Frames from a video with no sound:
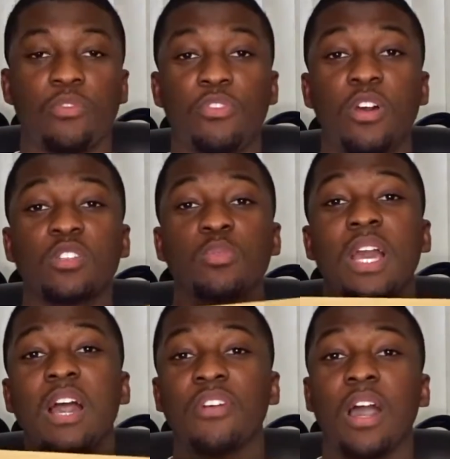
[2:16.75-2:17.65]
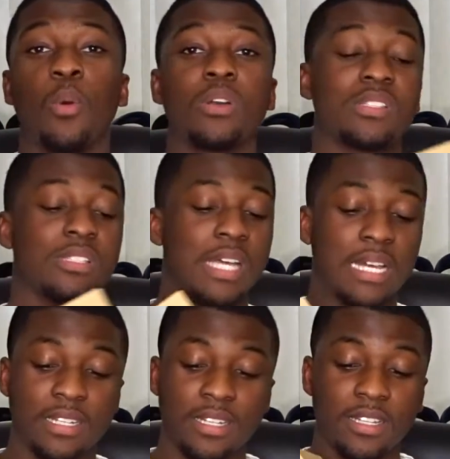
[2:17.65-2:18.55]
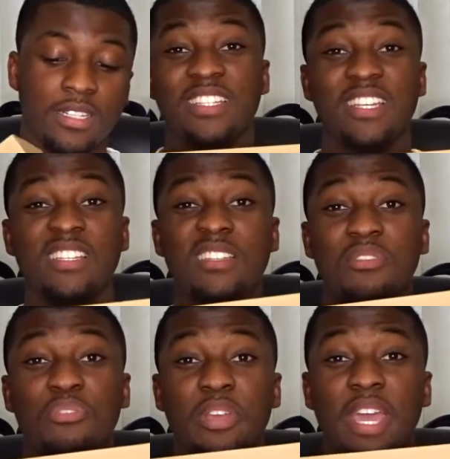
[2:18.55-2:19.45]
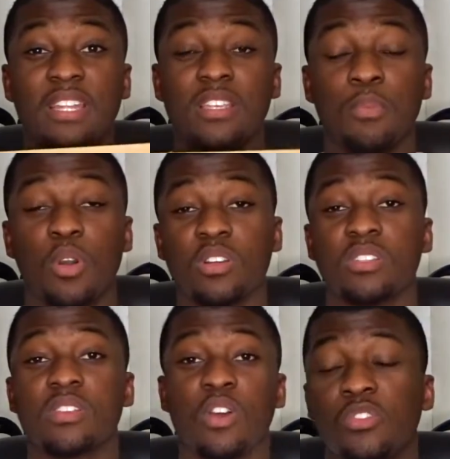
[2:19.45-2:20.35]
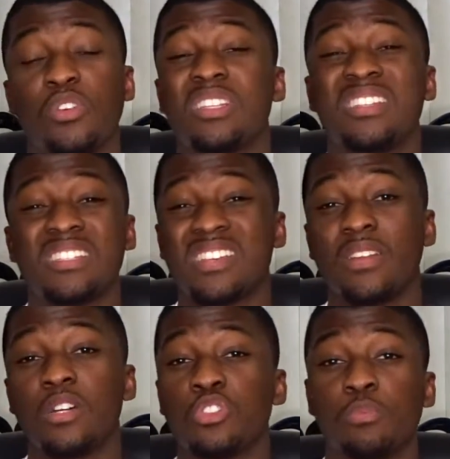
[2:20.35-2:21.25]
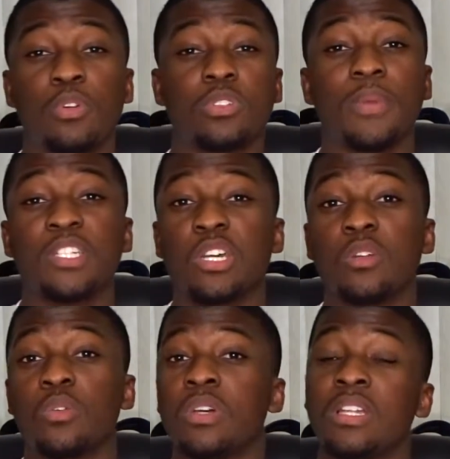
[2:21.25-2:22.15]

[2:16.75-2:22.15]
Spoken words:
First we have our standard Yeezy 380 box. You've only seen the 700 box on my channel.